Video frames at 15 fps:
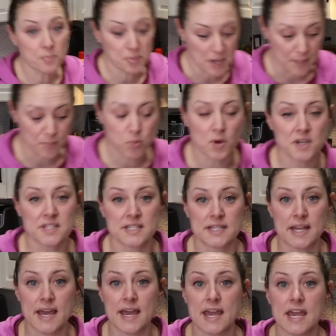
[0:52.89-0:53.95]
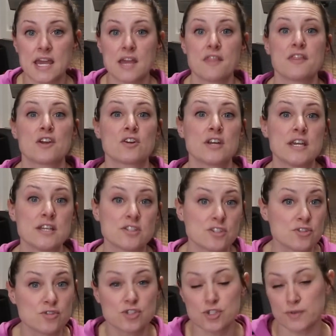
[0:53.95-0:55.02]
prep work today. There
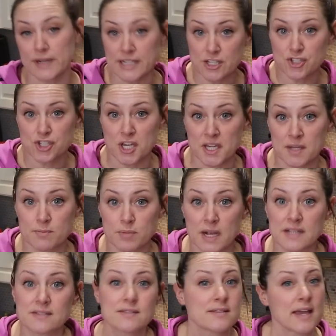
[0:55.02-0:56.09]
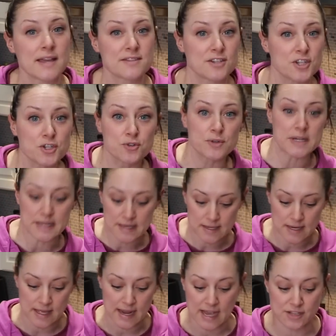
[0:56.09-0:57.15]
is shredded chicken breast as an
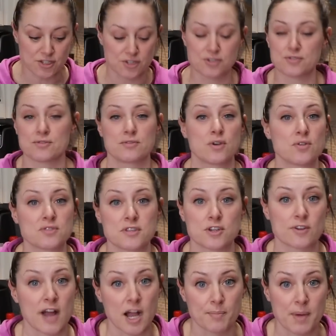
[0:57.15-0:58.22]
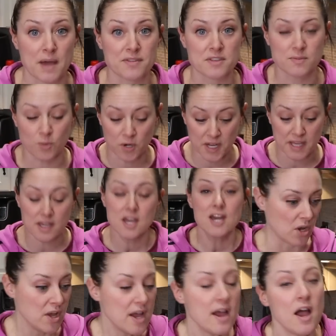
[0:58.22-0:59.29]
ingredient, and I just threw those in the crock pot this morning.
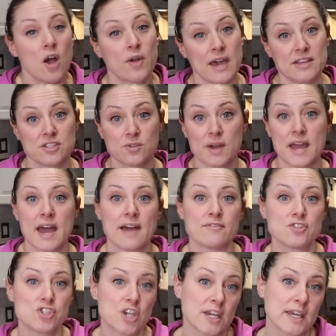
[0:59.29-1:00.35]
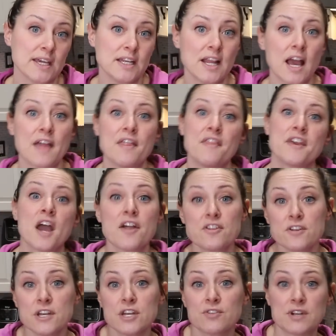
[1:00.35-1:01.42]
Okay, so I have chicken, and then the other
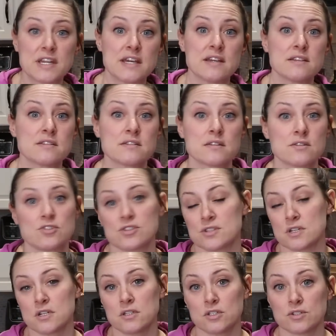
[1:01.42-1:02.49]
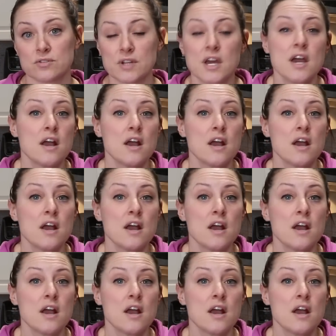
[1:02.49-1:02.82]
ingredients just include